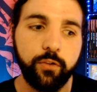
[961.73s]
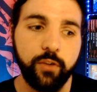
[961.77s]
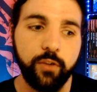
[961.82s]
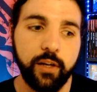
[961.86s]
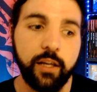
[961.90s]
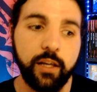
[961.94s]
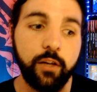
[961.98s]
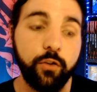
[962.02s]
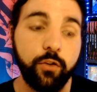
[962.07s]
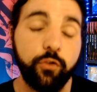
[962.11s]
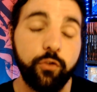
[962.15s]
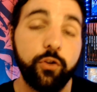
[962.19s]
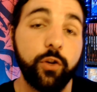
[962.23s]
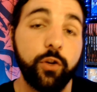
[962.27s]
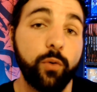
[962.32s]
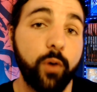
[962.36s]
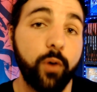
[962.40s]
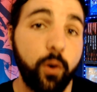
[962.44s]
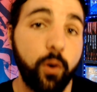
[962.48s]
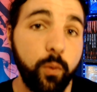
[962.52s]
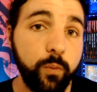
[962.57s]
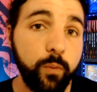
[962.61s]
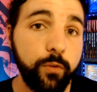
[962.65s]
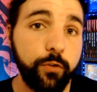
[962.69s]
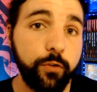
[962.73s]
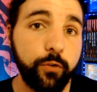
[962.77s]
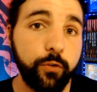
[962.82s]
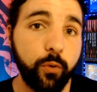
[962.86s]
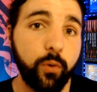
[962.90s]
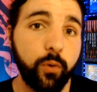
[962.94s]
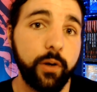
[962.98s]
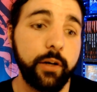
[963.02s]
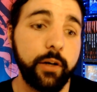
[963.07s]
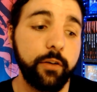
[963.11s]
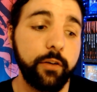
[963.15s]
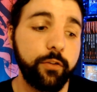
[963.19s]
into your own
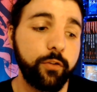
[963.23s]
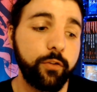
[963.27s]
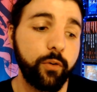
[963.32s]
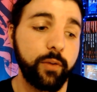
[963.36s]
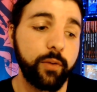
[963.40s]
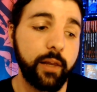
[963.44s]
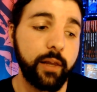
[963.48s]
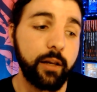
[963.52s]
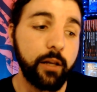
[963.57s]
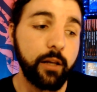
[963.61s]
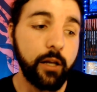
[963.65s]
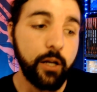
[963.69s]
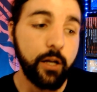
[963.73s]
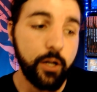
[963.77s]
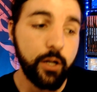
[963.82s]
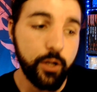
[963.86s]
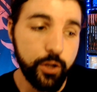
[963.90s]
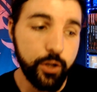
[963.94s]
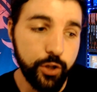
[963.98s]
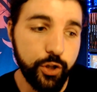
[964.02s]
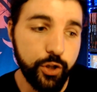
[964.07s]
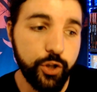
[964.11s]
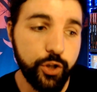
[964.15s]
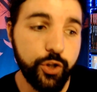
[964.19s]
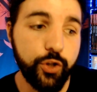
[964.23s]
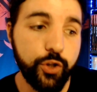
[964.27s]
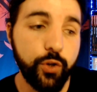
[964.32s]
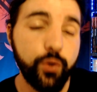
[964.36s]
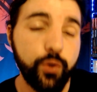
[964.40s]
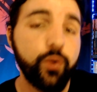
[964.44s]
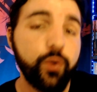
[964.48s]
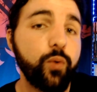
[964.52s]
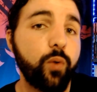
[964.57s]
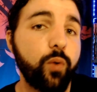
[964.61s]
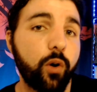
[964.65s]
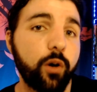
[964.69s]
stories so that
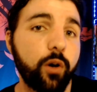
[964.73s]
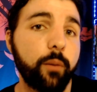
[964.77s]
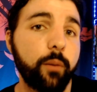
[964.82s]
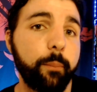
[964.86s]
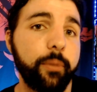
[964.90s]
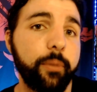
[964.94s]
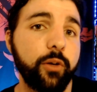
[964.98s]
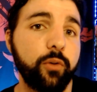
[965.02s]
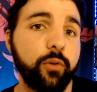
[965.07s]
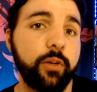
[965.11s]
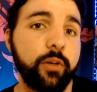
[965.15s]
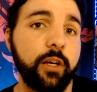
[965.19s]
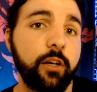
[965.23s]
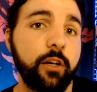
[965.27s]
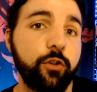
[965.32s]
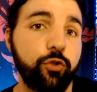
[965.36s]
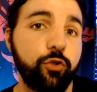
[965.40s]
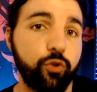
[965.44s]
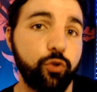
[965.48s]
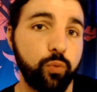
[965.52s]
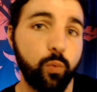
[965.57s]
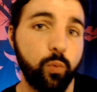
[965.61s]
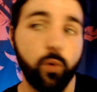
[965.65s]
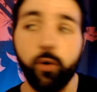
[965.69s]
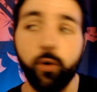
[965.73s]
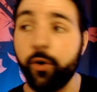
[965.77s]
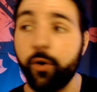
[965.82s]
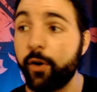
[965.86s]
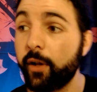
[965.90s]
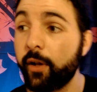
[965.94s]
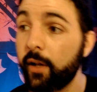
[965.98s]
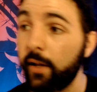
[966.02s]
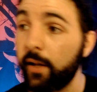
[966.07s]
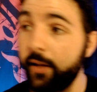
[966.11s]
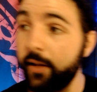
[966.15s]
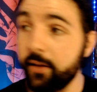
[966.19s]
you are building toward
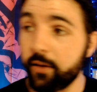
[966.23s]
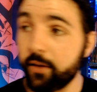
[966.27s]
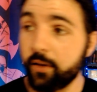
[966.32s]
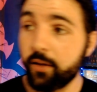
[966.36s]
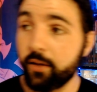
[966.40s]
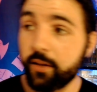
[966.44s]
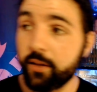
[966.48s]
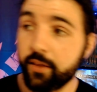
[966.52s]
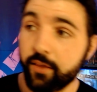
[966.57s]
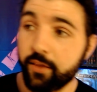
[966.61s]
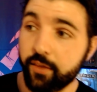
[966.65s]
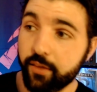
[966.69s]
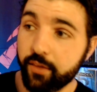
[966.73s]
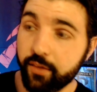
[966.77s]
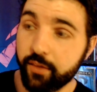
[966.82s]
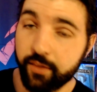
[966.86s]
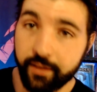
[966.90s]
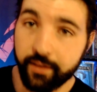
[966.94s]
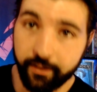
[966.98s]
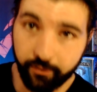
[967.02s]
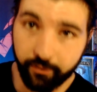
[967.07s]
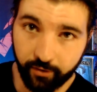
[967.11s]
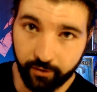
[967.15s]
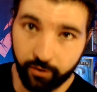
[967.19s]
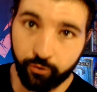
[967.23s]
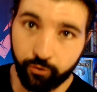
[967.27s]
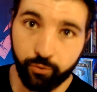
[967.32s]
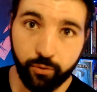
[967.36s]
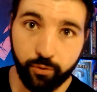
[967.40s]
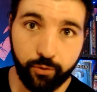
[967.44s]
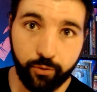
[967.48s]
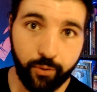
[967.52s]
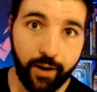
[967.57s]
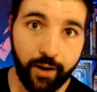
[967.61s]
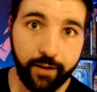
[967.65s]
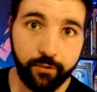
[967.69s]
the central
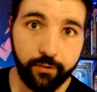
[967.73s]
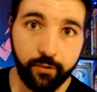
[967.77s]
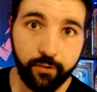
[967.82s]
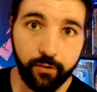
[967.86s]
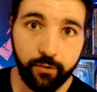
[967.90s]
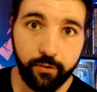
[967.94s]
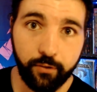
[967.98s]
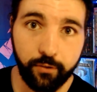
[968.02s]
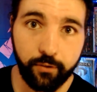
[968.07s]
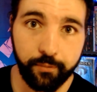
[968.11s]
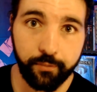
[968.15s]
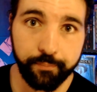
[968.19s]
crisis.